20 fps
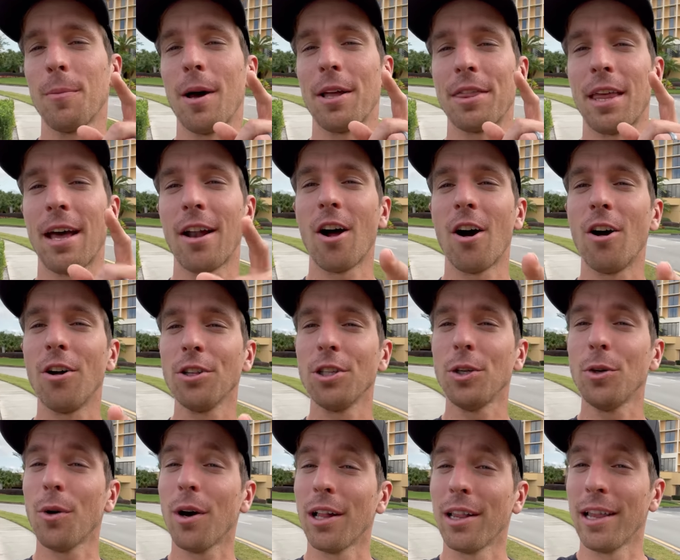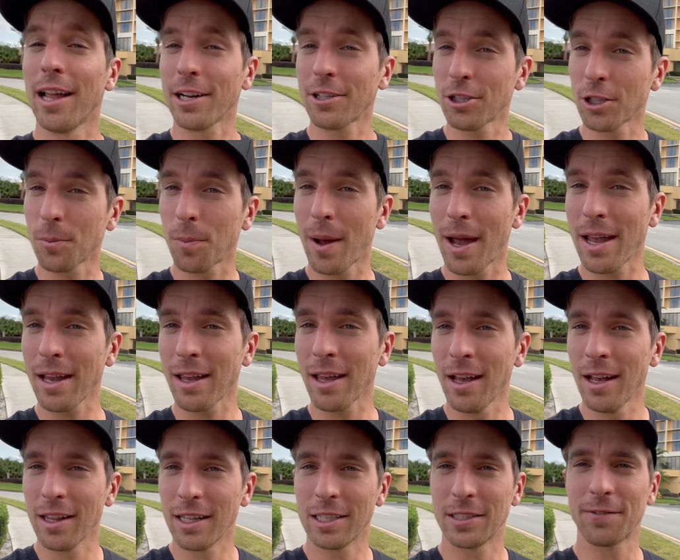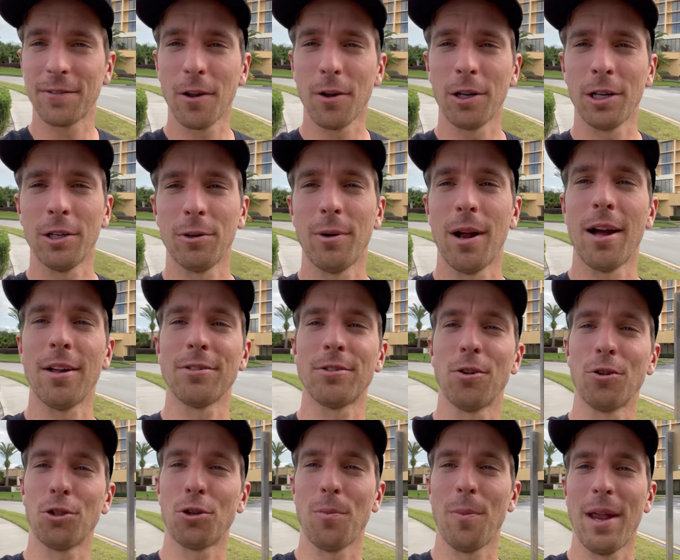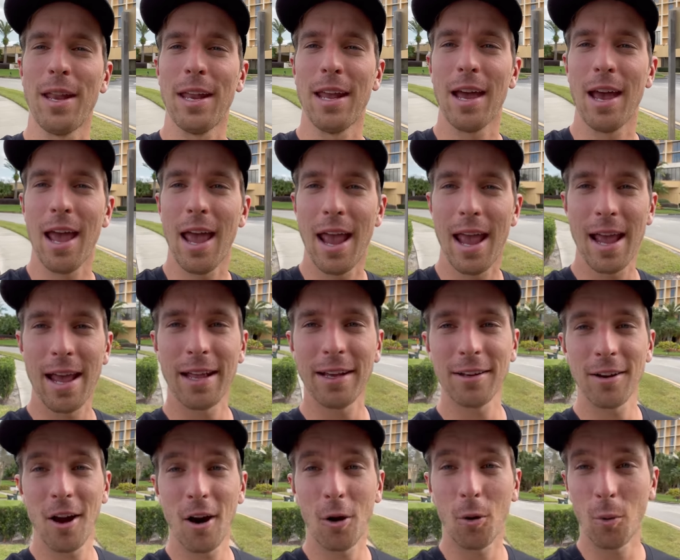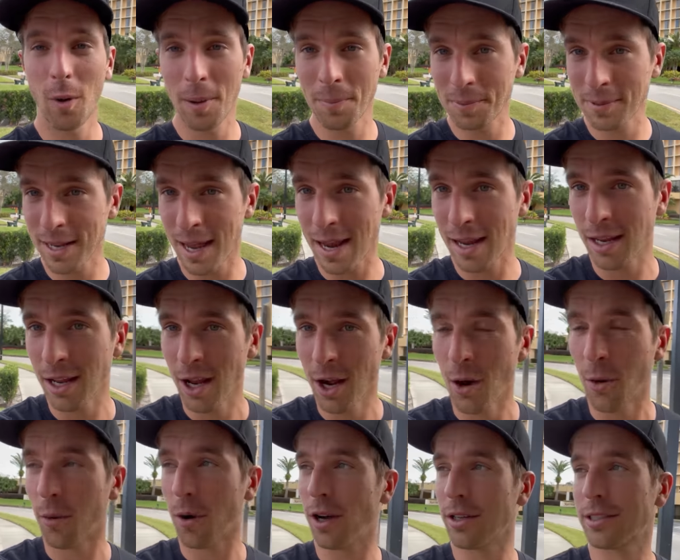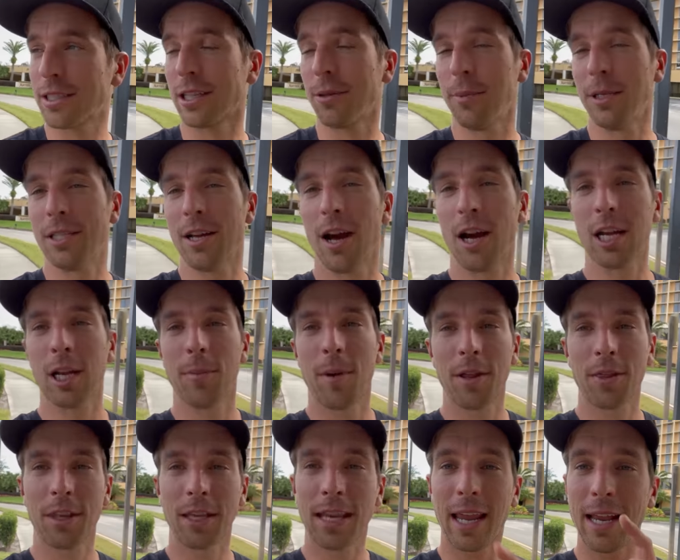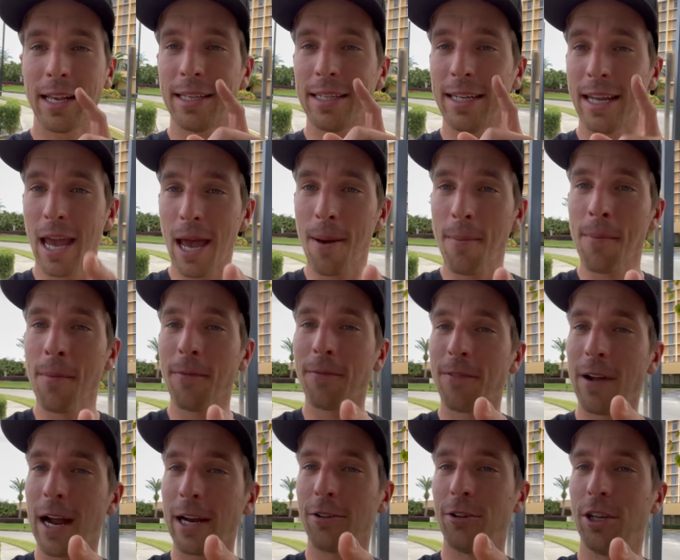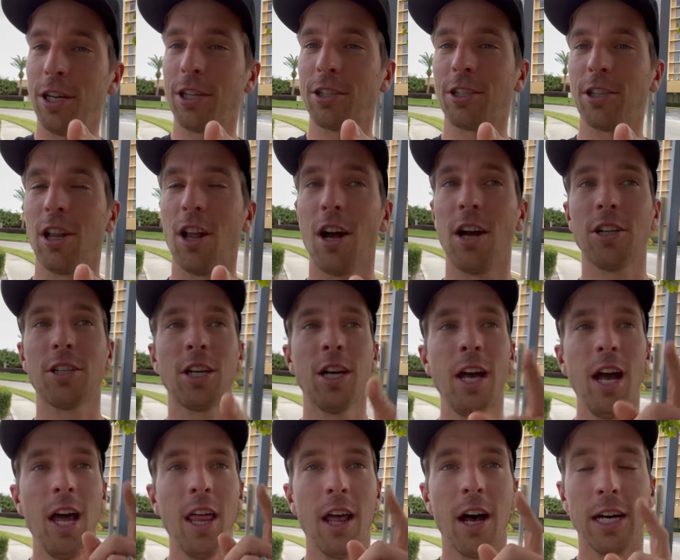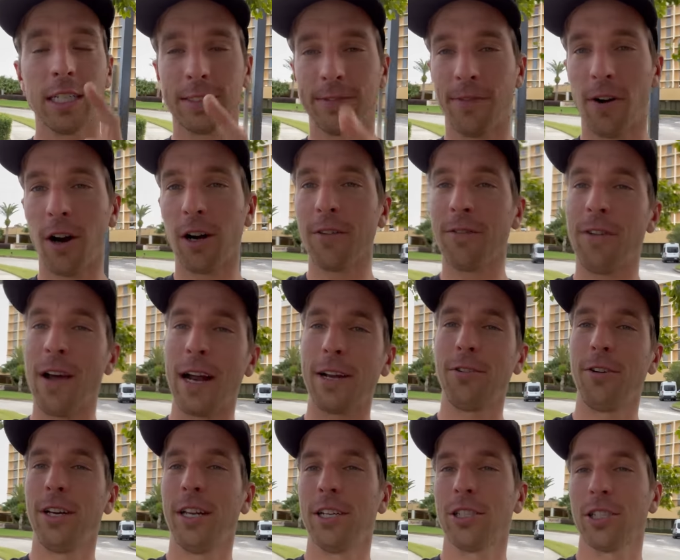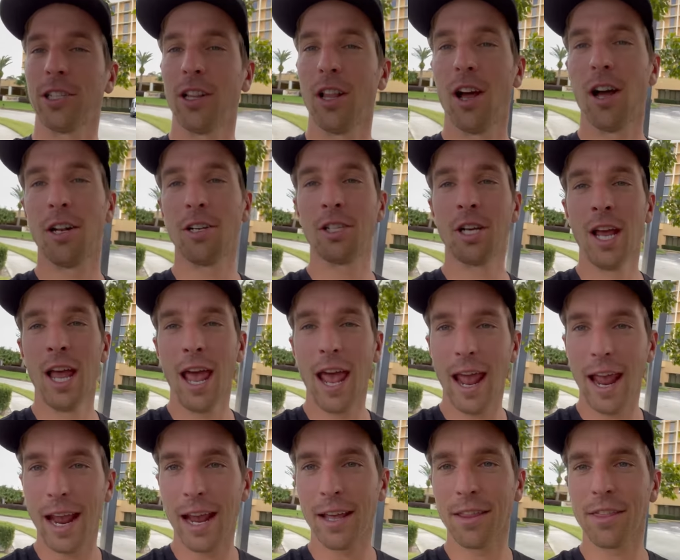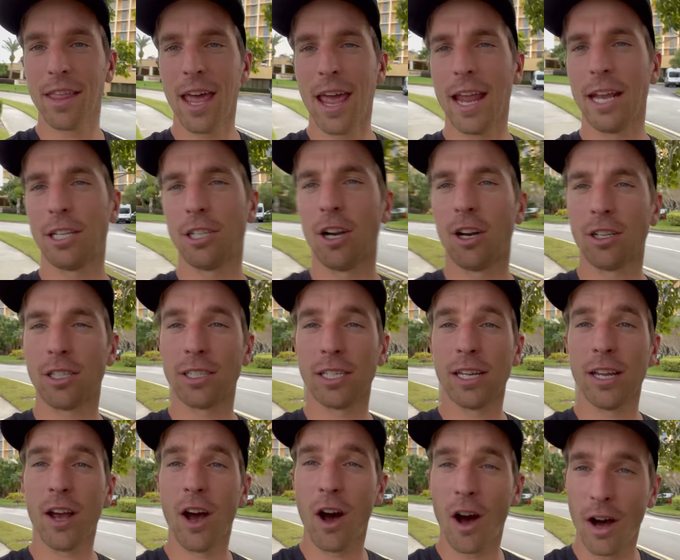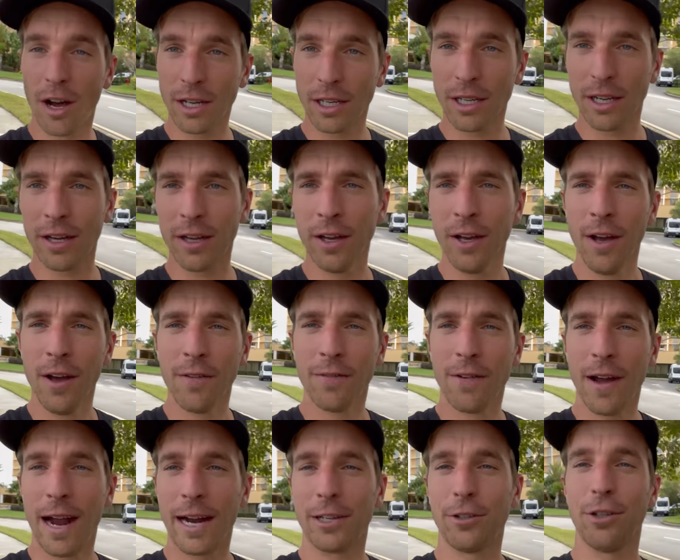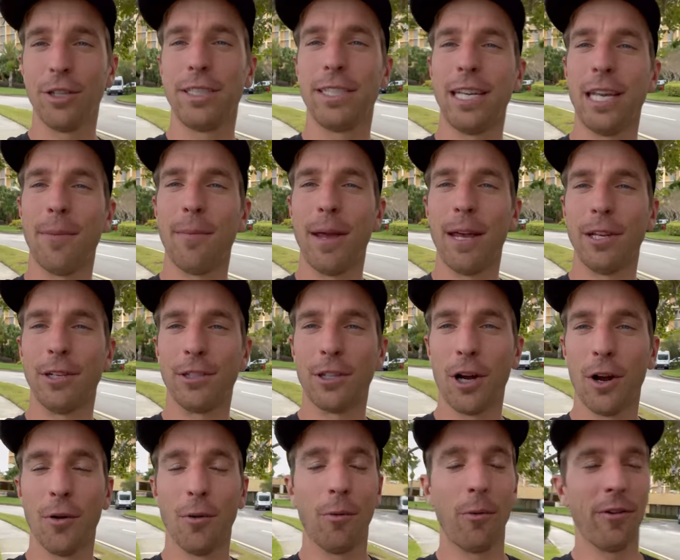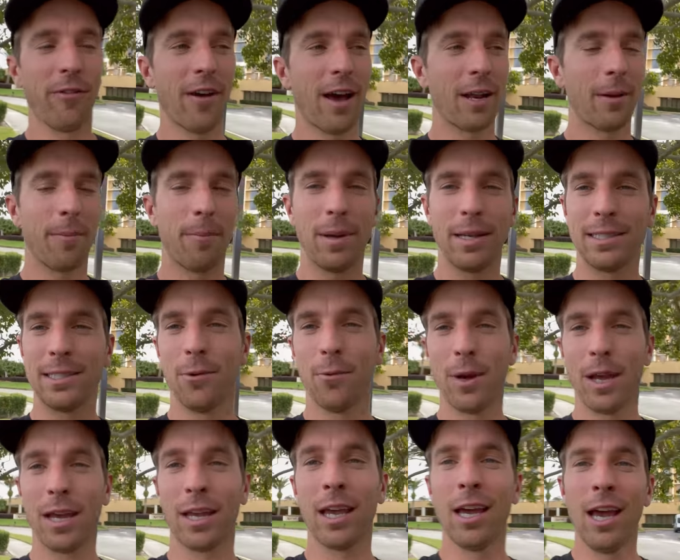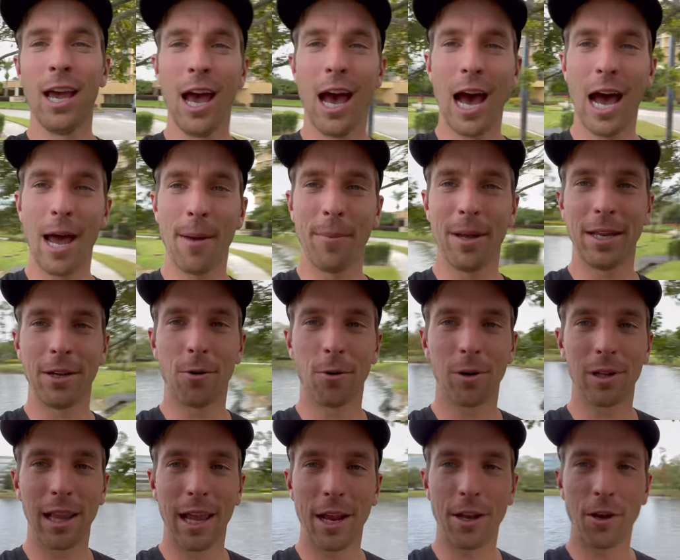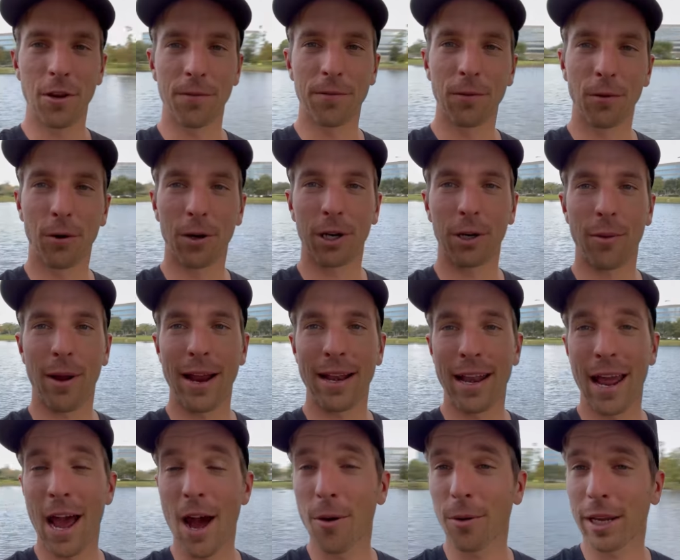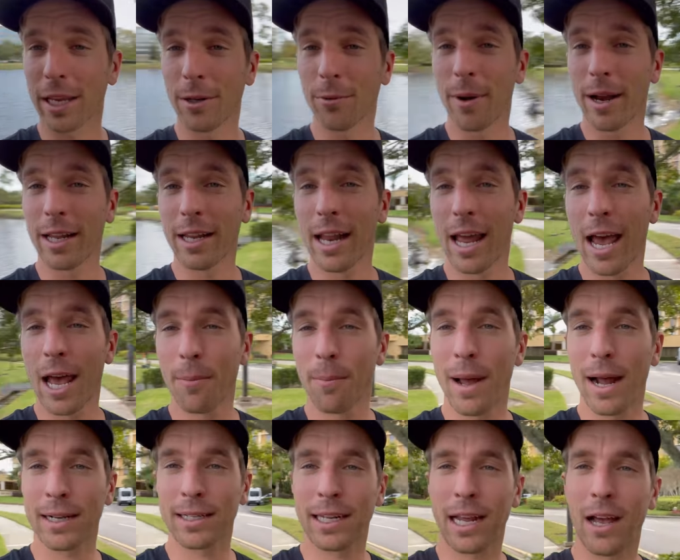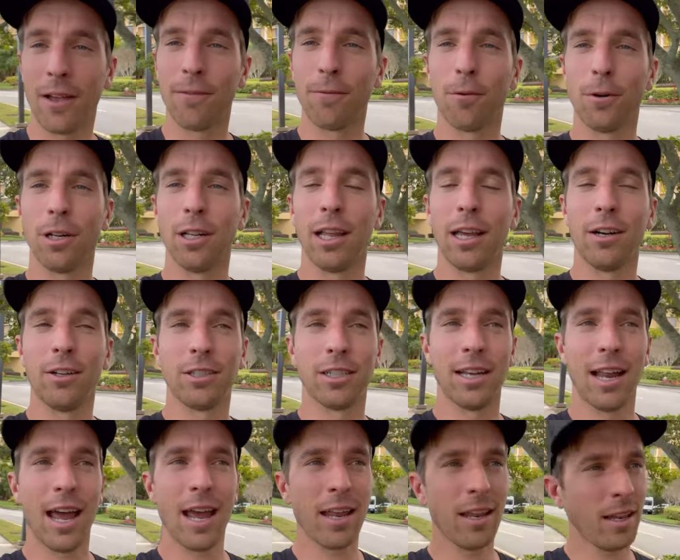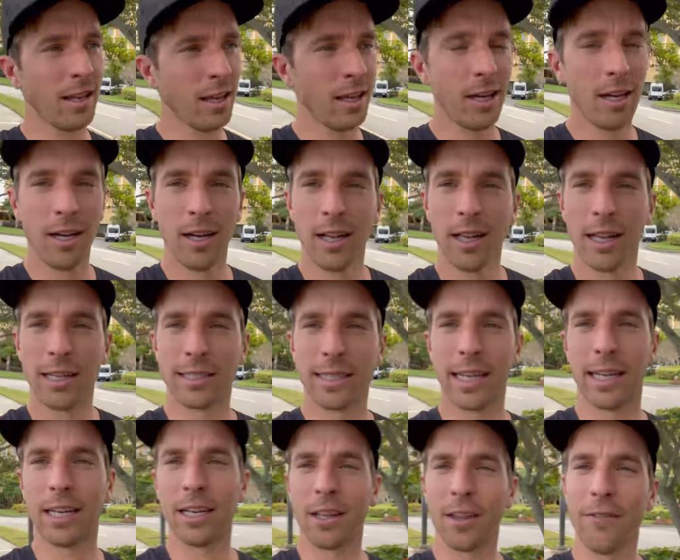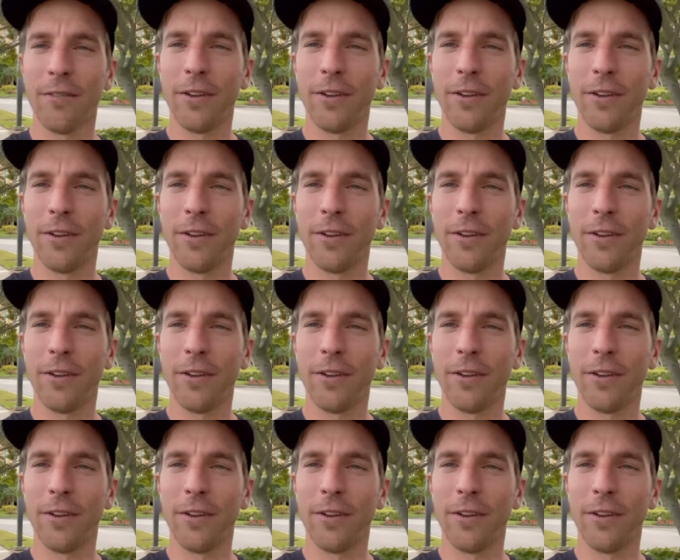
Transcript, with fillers: about that all new electric bike that is floating around social media and our website. We're also gonna be talking about the KTM factory edition launch, Husqvarna factory edition launch, and the HRC Honda factory team intro. We've had a busy week. I'm in Orlando, Florida right now, getting ready to head back to California later tonight. Let's get into the